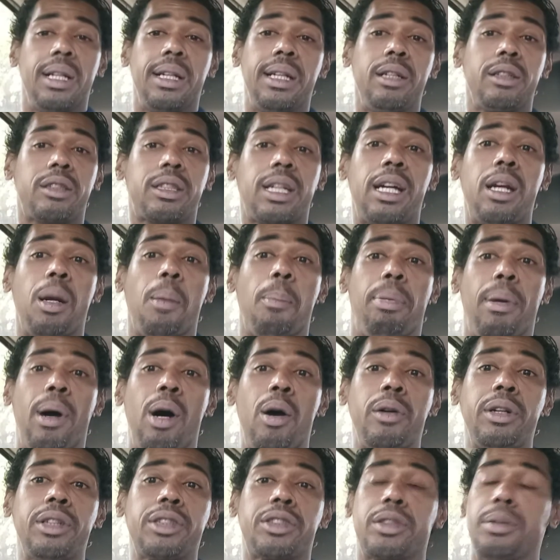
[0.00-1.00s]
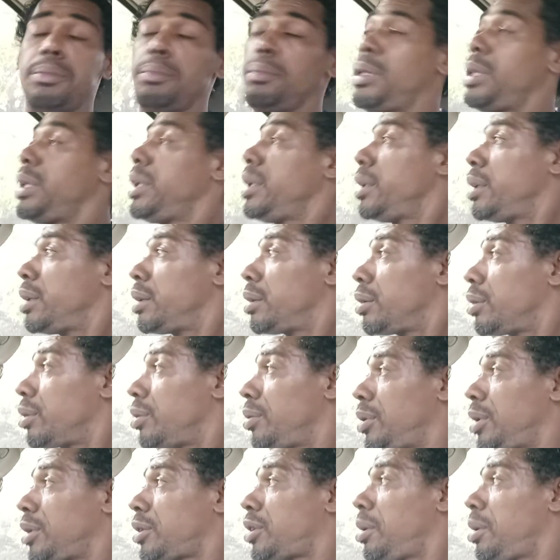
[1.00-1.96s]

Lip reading: It's kind of bogus to me. You know